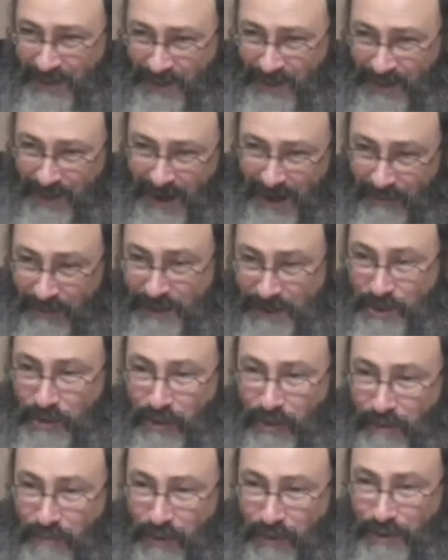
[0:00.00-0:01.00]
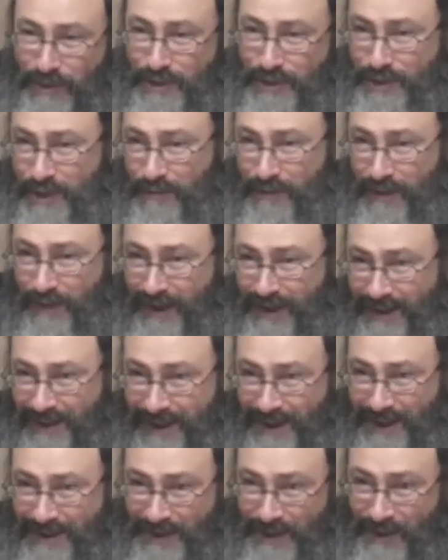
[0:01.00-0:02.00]
You have these crembos or something like
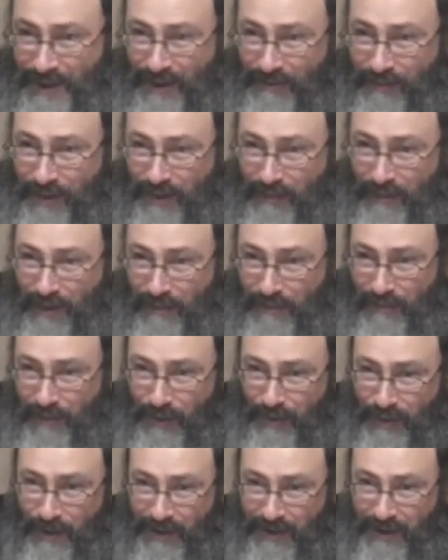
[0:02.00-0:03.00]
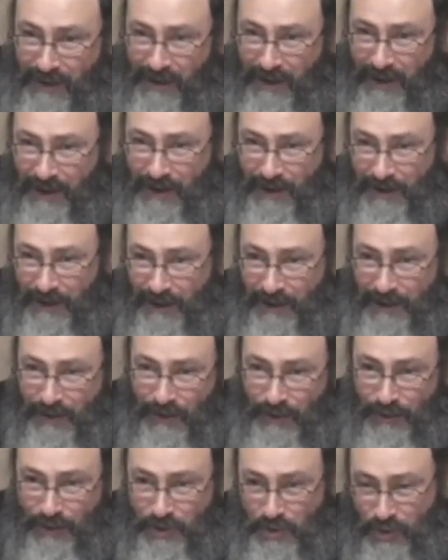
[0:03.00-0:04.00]
that. You give a crembo and a
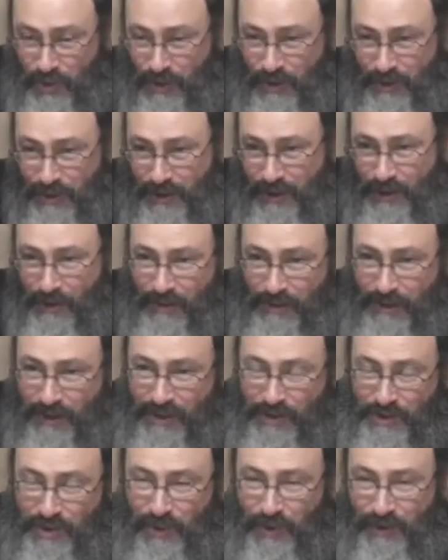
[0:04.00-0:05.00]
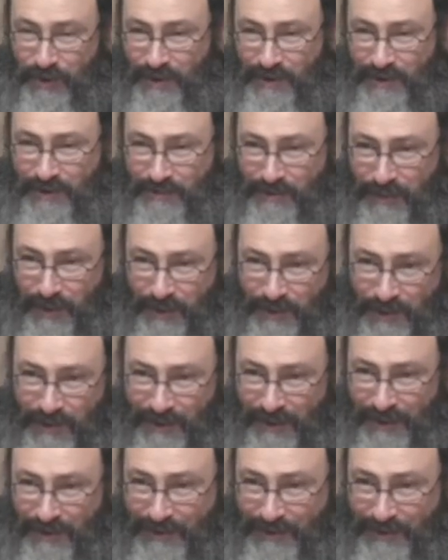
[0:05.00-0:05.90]
little chocolate or a thing of chocolate milk.